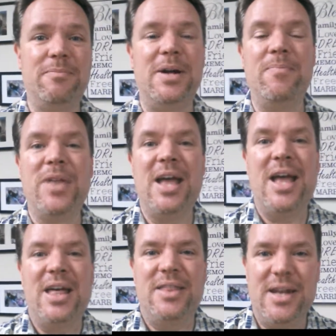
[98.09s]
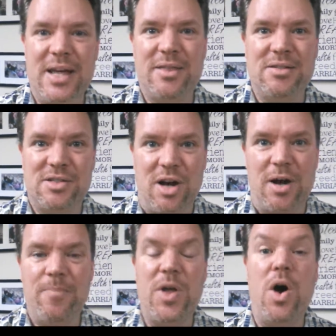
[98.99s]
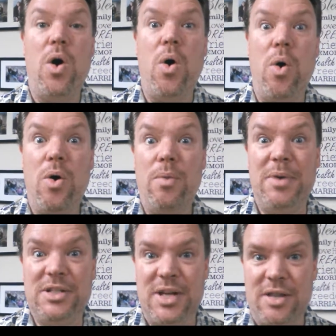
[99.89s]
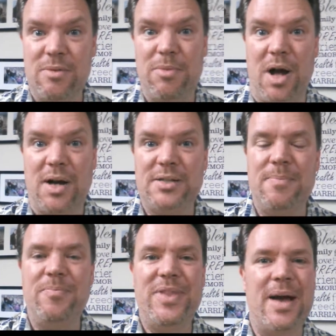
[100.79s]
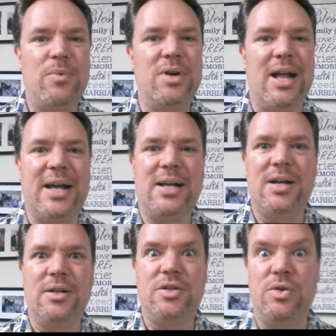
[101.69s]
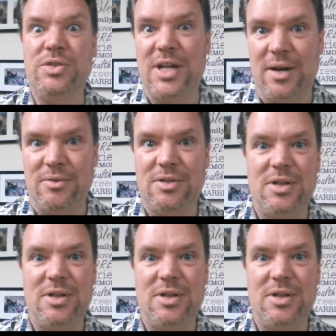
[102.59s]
But then I saw a whole bunch of other blogs that were like ghost towns.